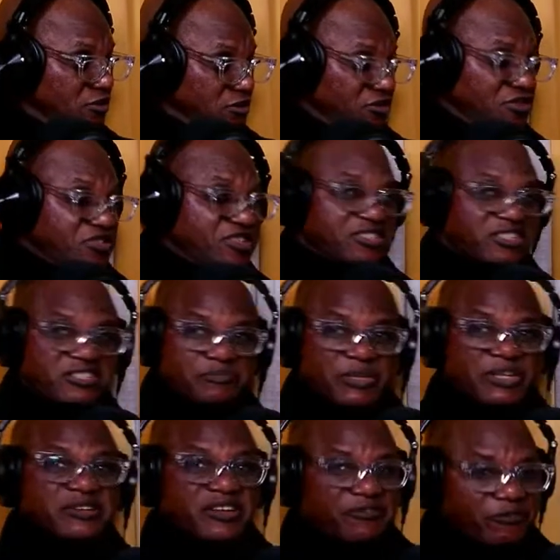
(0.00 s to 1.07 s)
You understand? She's
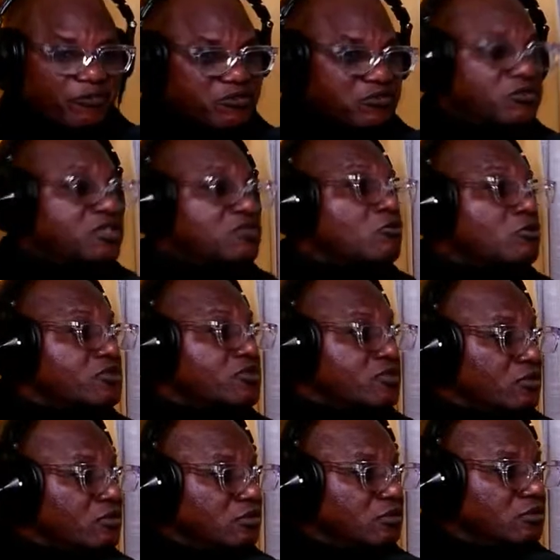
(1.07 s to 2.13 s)
been divorced with one
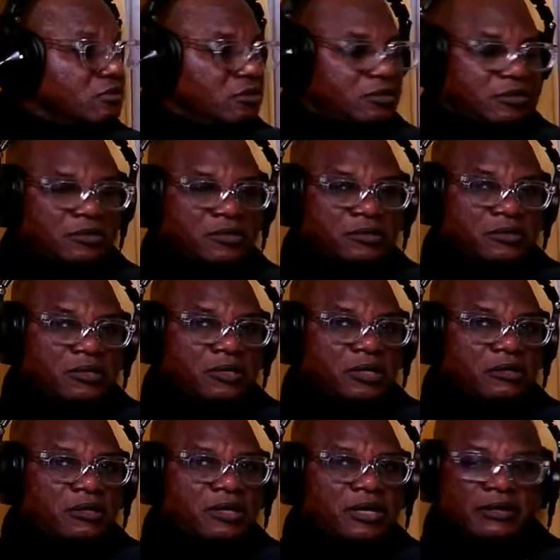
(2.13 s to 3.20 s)
son.
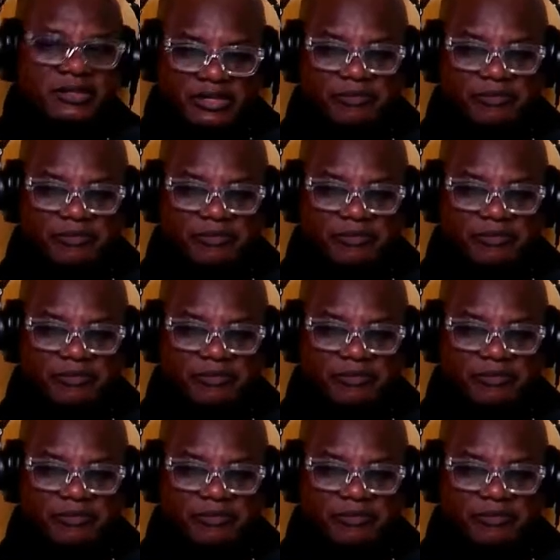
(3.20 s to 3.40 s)
And